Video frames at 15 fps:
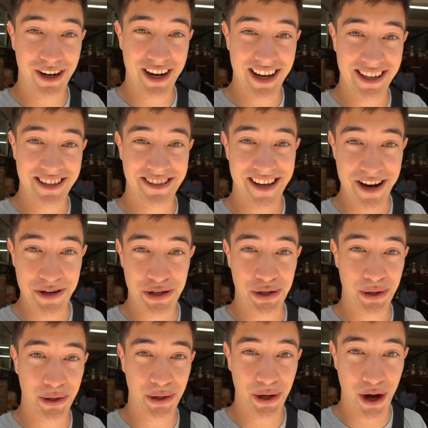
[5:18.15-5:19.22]
in
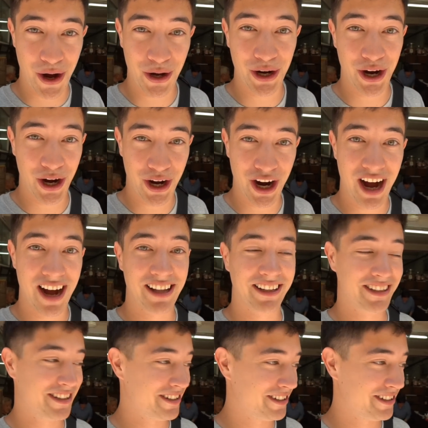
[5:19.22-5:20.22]
central Hong Kong Island.